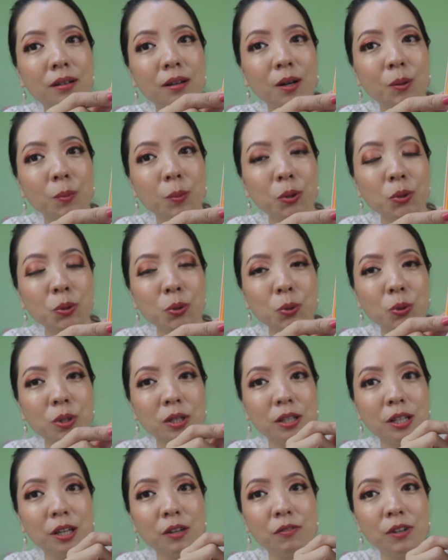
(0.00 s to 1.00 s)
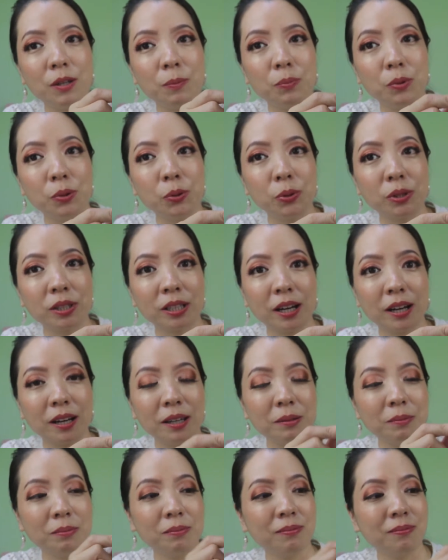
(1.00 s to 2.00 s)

almost to the navy blue type.